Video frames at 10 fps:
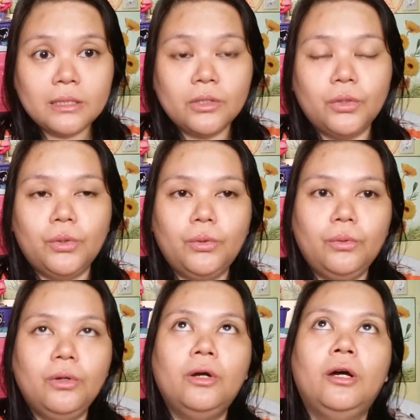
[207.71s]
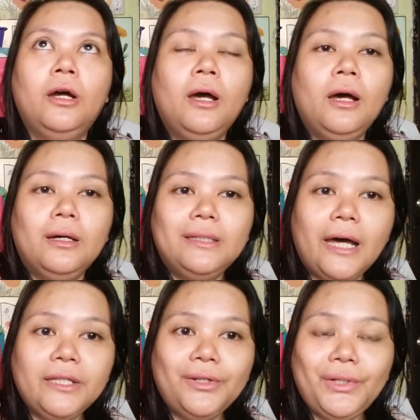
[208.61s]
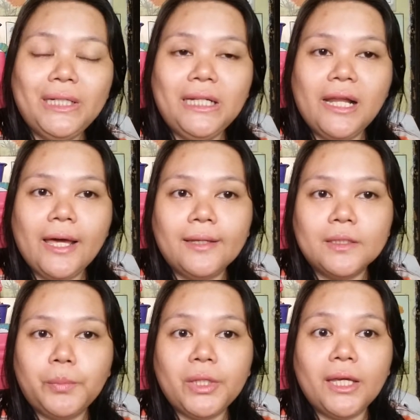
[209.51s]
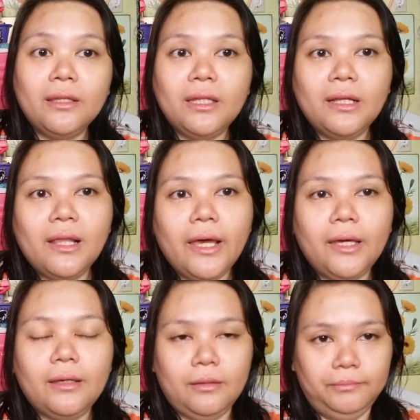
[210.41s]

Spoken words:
So Daniel really likes pretending like